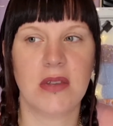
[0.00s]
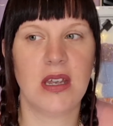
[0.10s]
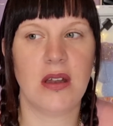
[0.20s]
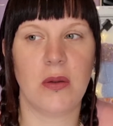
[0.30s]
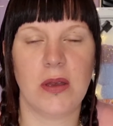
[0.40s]

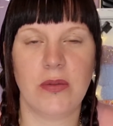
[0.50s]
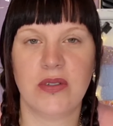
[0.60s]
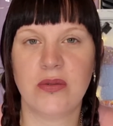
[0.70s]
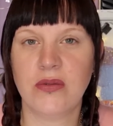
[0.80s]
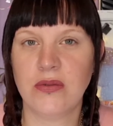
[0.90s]
you know, it
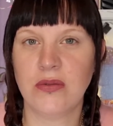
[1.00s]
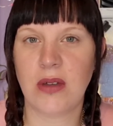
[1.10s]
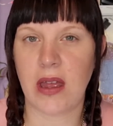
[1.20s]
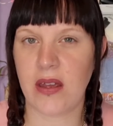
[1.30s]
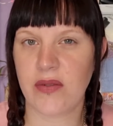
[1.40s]
was all
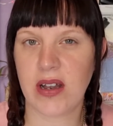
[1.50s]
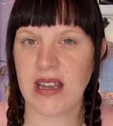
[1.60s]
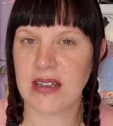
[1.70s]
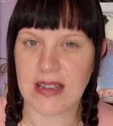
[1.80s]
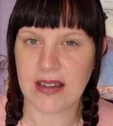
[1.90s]

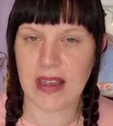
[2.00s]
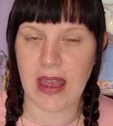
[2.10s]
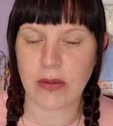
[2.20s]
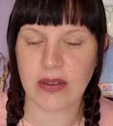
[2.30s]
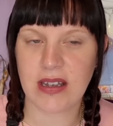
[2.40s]
heavily
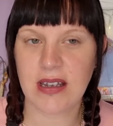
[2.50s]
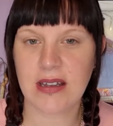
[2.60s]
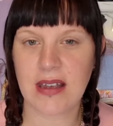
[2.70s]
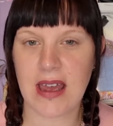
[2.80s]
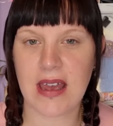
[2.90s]

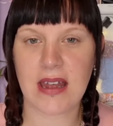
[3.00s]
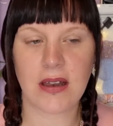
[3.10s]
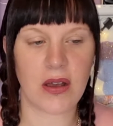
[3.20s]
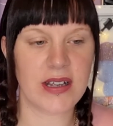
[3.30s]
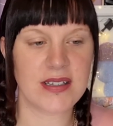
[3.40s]
discounted.
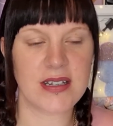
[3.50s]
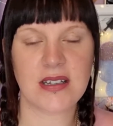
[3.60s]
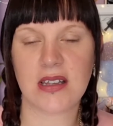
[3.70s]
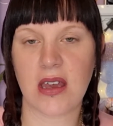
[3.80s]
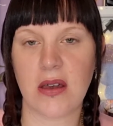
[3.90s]
And I said
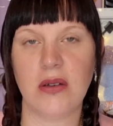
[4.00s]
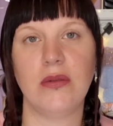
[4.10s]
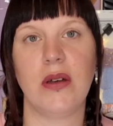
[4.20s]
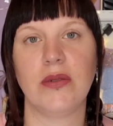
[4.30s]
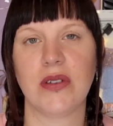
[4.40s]
to the
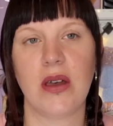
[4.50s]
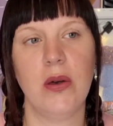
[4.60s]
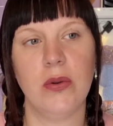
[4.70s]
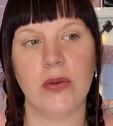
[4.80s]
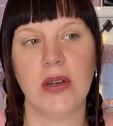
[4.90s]
girl, I was like,
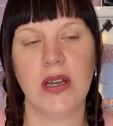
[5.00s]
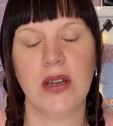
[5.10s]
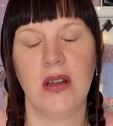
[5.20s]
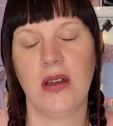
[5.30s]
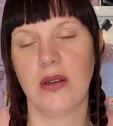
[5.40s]
oh,
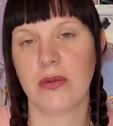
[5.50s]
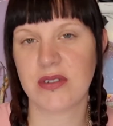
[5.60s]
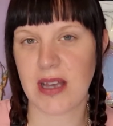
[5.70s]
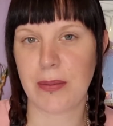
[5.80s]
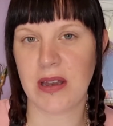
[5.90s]

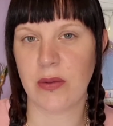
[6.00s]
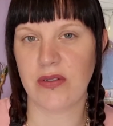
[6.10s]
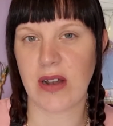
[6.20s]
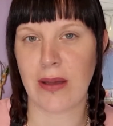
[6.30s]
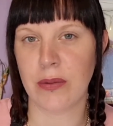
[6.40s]
what's happening
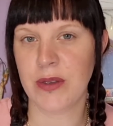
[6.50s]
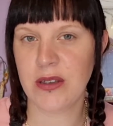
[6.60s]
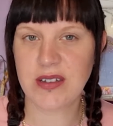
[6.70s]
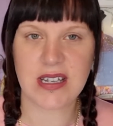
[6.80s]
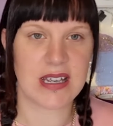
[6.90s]
with Flower
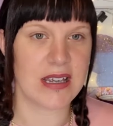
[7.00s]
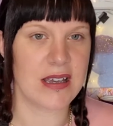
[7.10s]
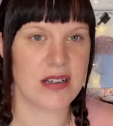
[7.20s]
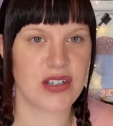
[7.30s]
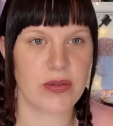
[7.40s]
Beauty?
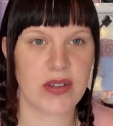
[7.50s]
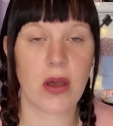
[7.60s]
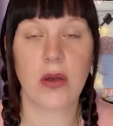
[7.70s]
And she was